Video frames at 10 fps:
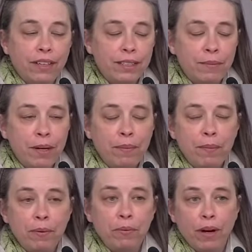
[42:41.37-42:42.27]
as many
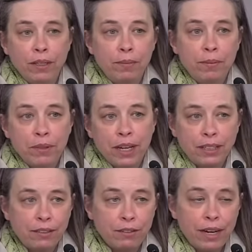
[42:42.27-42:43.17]
people who want to be
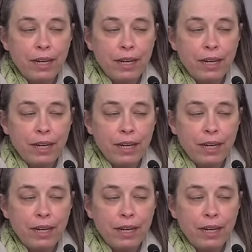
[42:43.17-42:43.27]
protected or